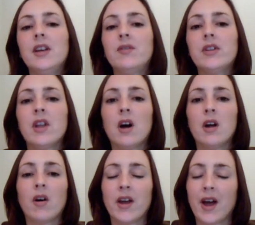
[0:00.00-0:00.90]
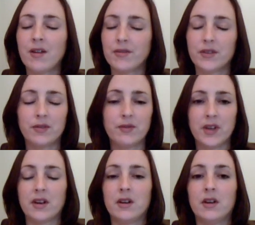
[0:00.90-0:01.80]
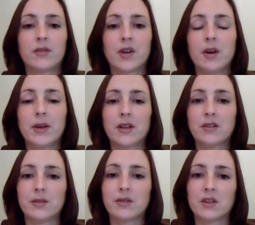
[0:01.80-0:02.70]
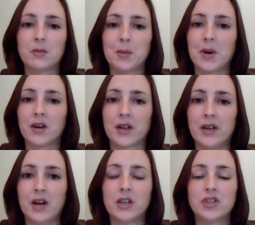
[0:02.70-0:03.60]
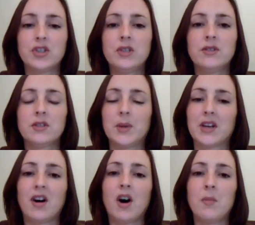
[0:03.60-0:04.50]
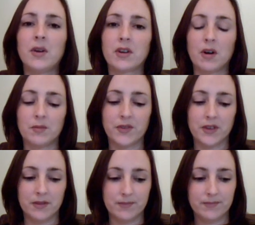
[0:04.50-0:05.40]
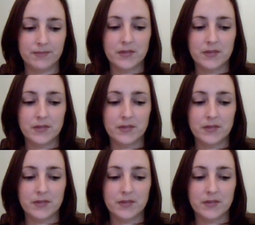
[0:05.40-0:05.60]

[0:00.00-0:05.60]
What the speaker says: Even though I have this fear of going into a supermarket, I choose to be calm and confident.